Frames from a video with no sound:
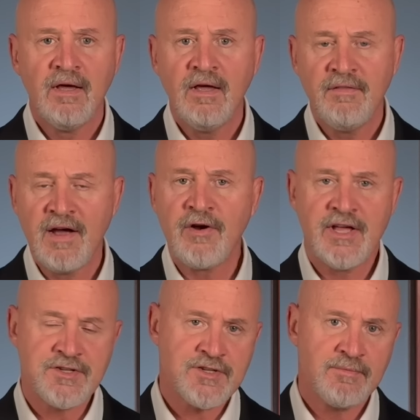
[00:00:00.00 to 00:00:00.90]
There it
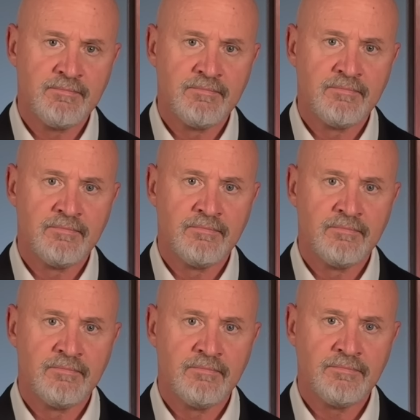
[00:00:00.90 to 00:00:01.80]
is.
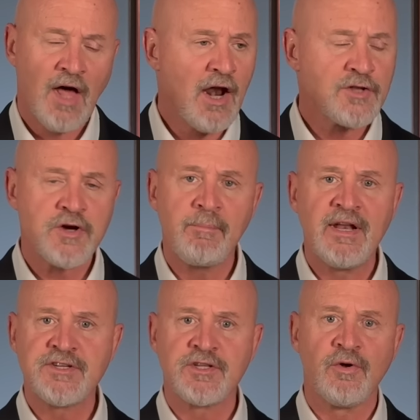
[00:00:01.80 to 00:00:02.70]
Donald Trump and
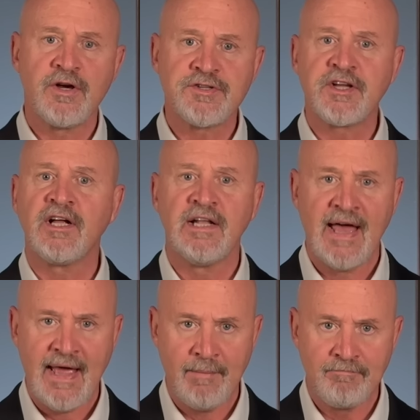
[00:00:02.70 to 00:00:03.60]
his lawyers
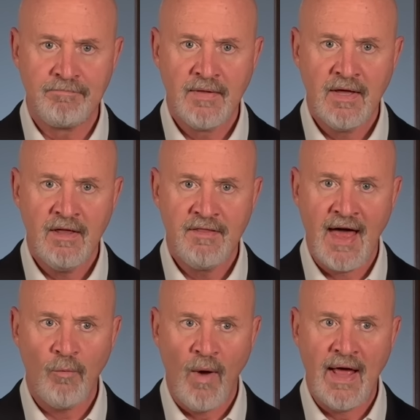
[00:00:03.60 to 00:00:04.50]
claim
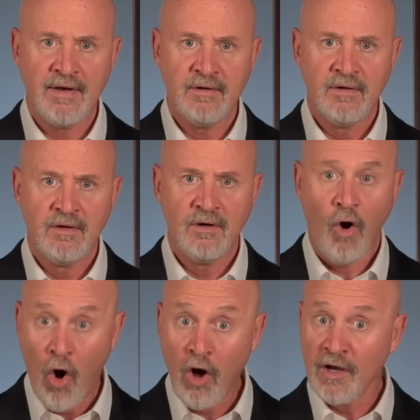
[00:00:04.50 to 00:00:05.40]
that when
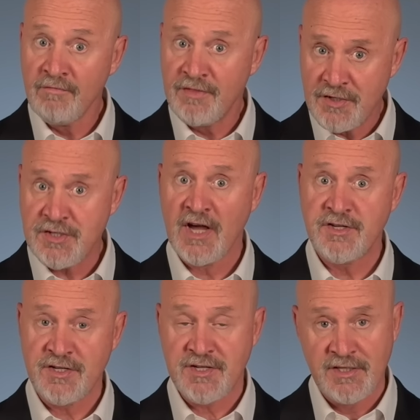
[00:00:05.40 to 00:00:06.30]
all of the
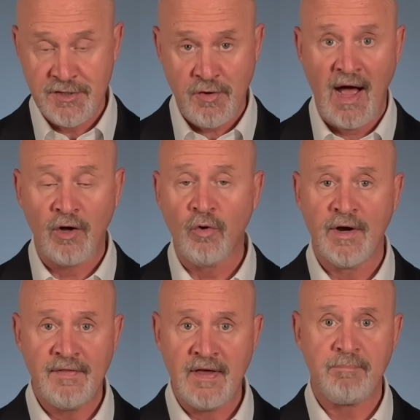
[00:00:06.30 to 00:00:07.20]
judges in the trial court
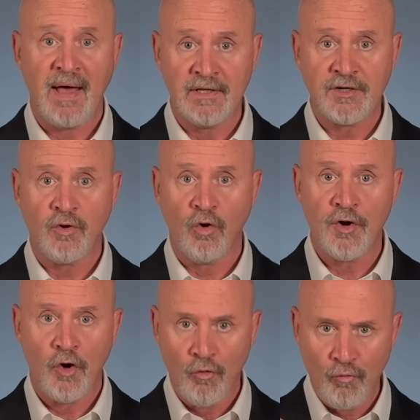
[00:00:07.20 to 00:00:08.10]
and the appellate court
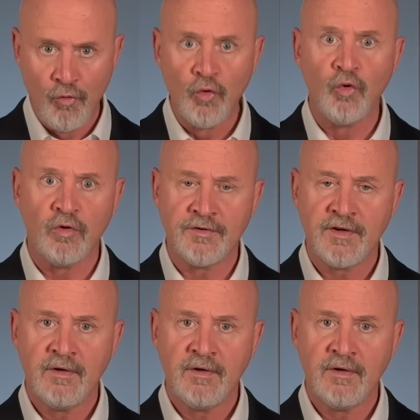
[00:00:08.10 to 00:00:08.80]
ruled